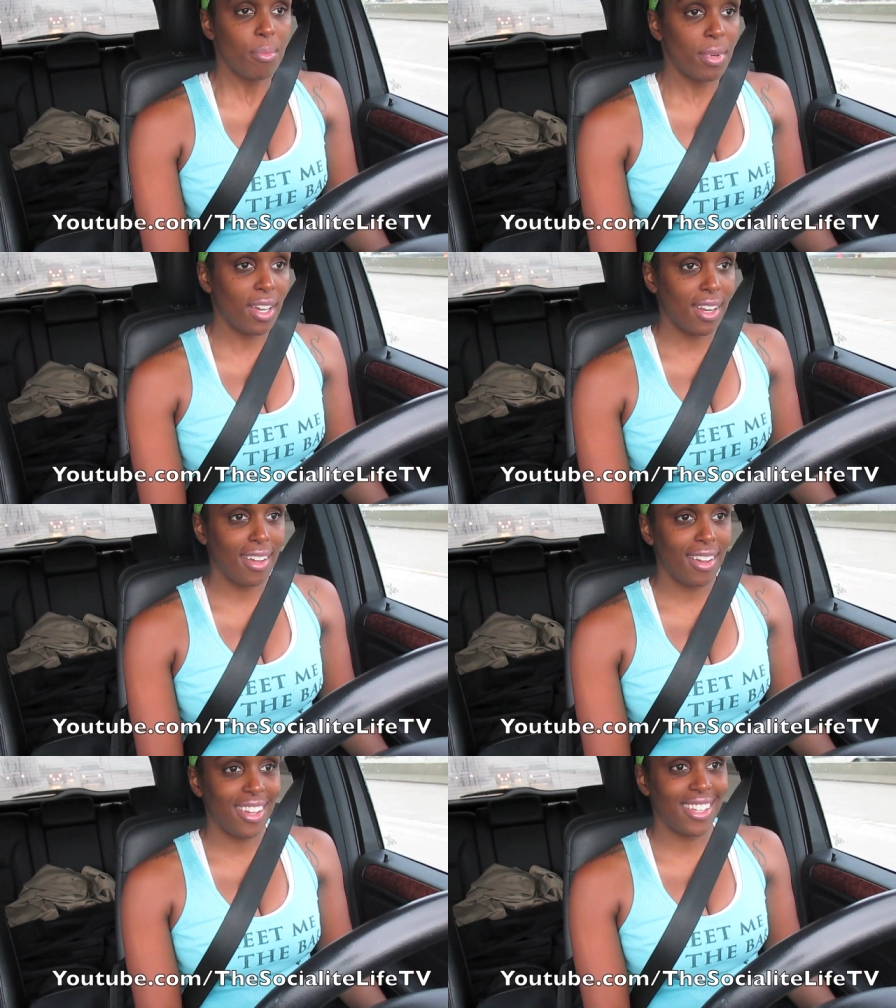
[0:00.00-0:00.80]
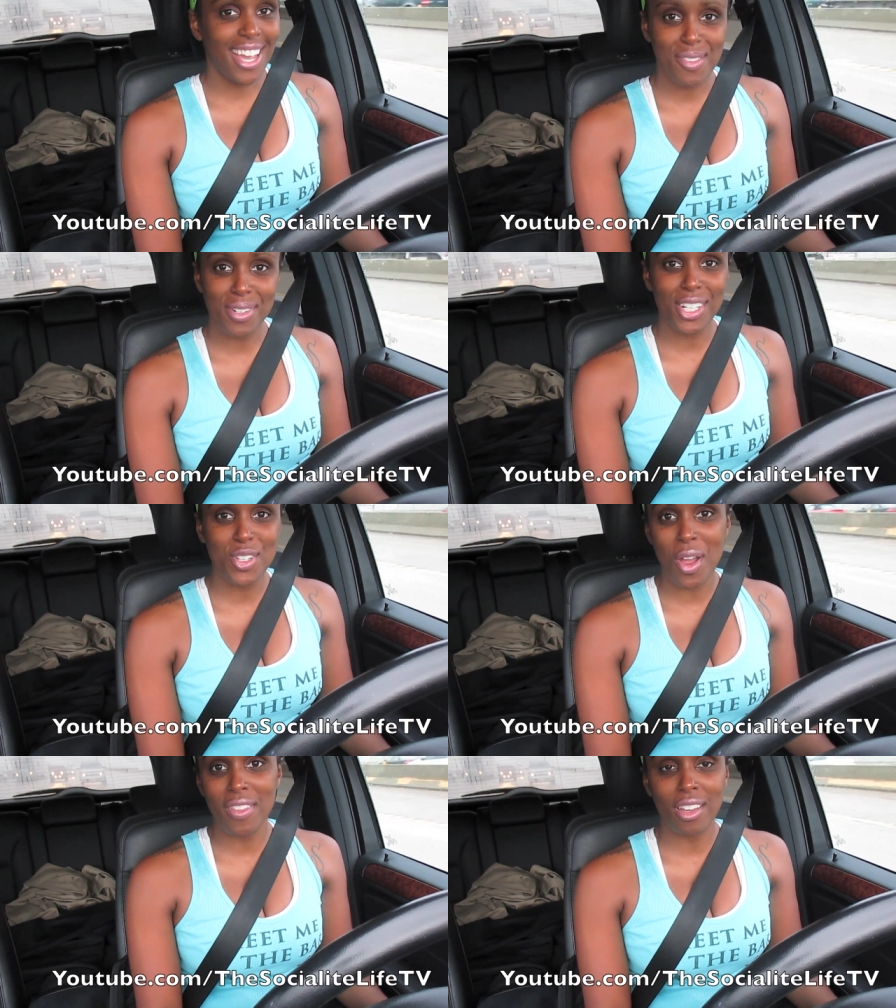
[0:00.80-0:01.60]
But uh, yeah, I want
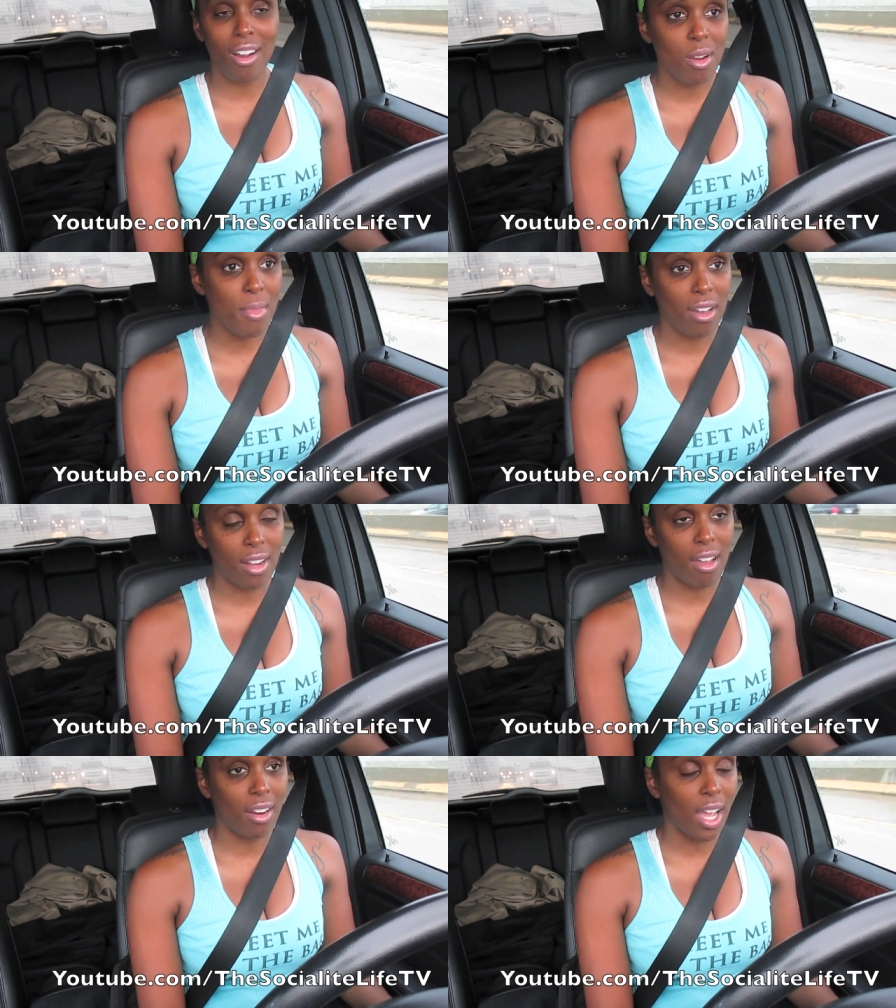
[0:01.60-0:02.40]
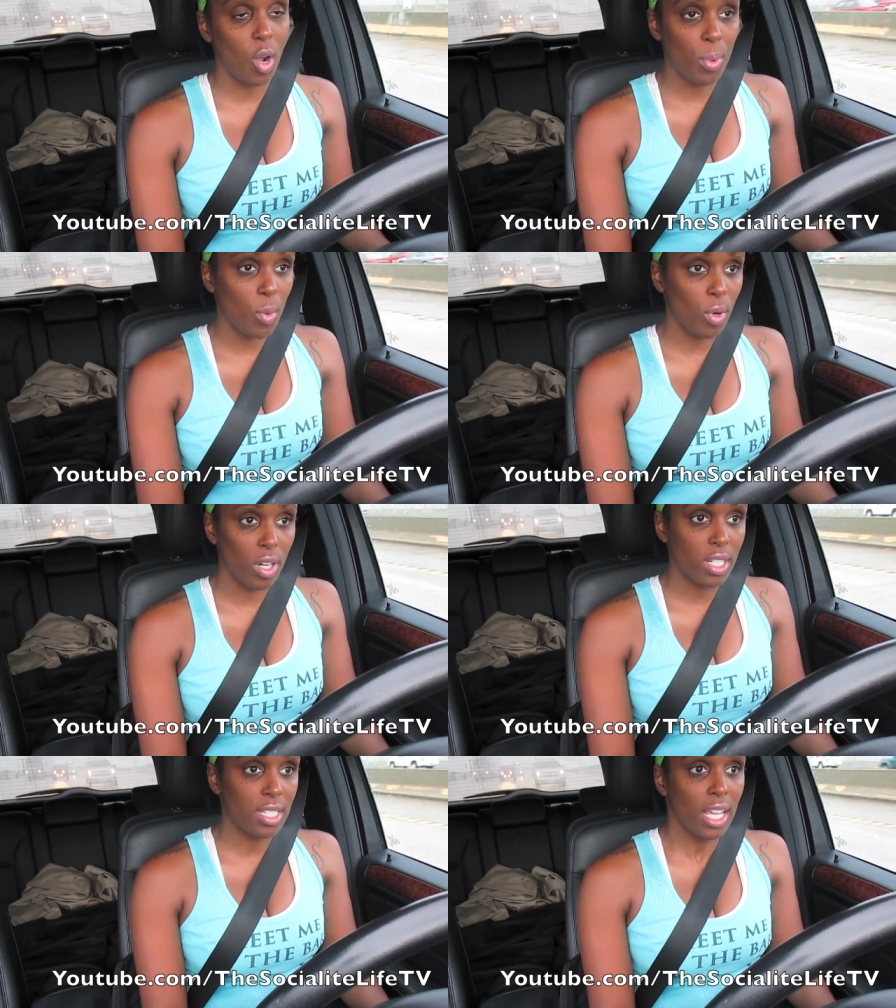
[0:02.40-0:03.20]
to try the car mount out. I hope it
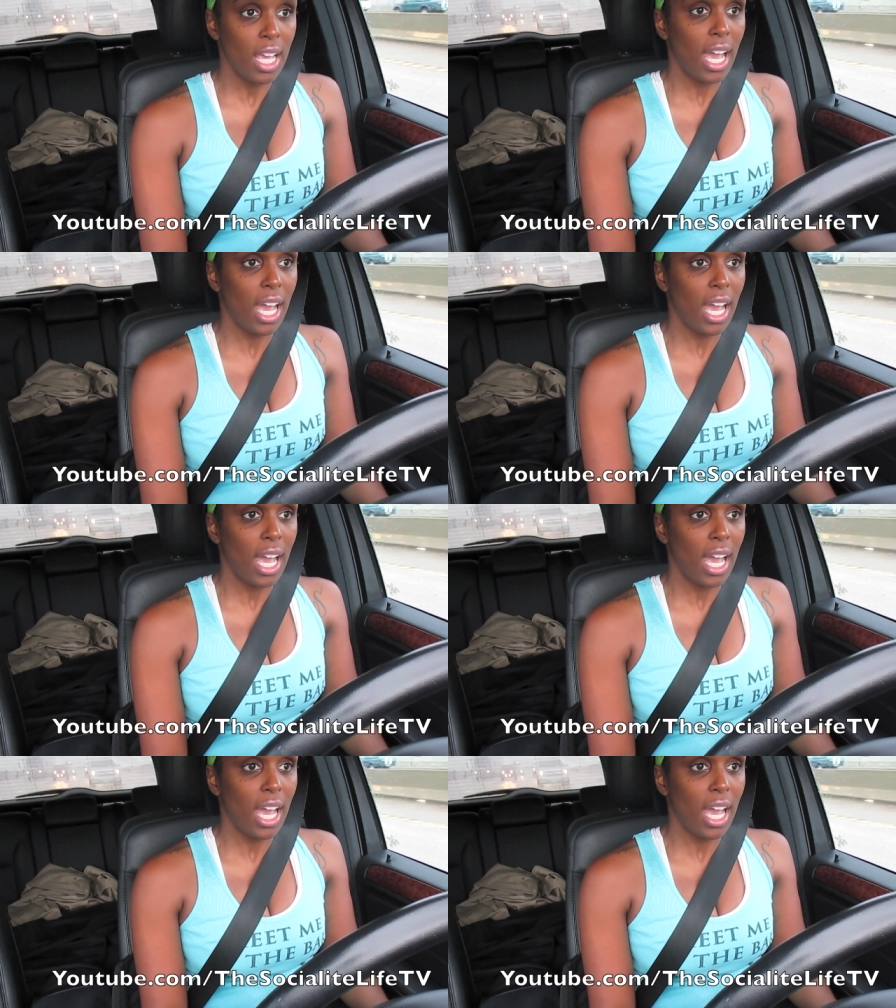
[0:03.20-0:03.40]
works.